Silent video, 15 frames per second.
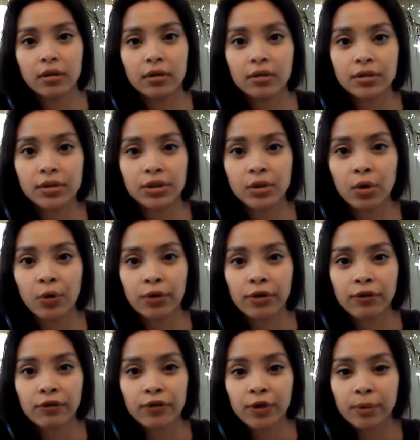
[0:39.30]
So
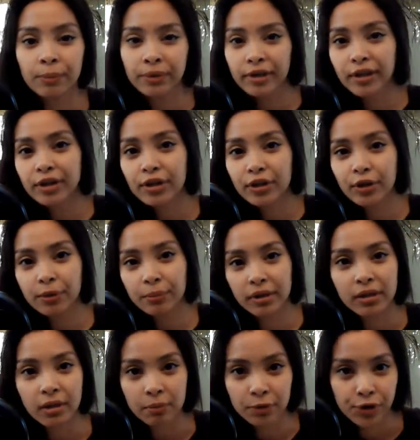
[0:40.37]
if you're beginning your
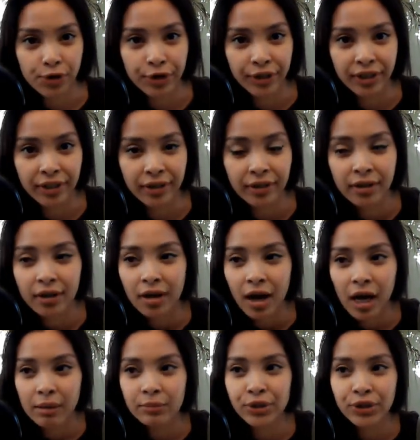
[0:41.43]
makeup journey,
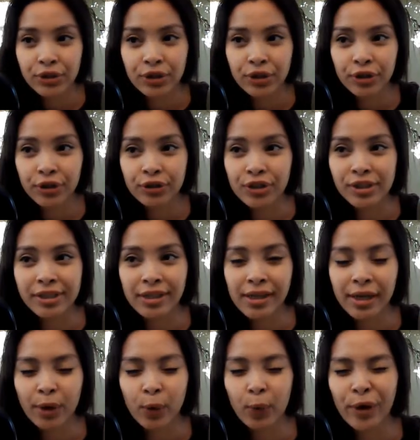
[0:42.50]
I'm sure you're just
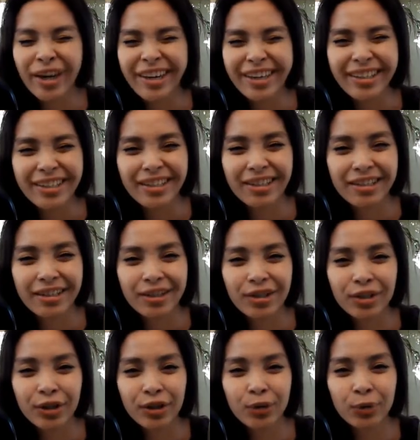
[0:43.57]
like, wait,
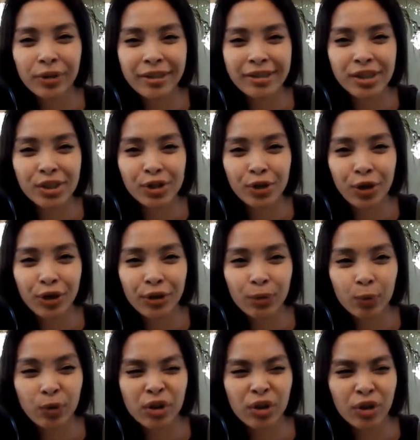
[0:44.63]
you can start
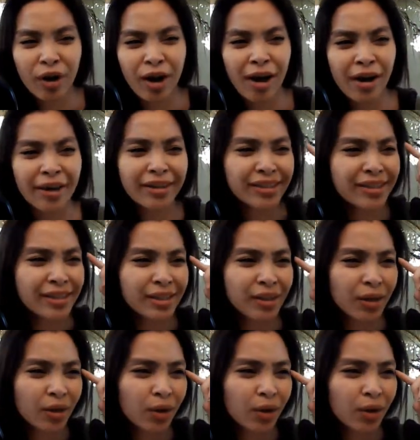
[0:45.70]
with your eyes?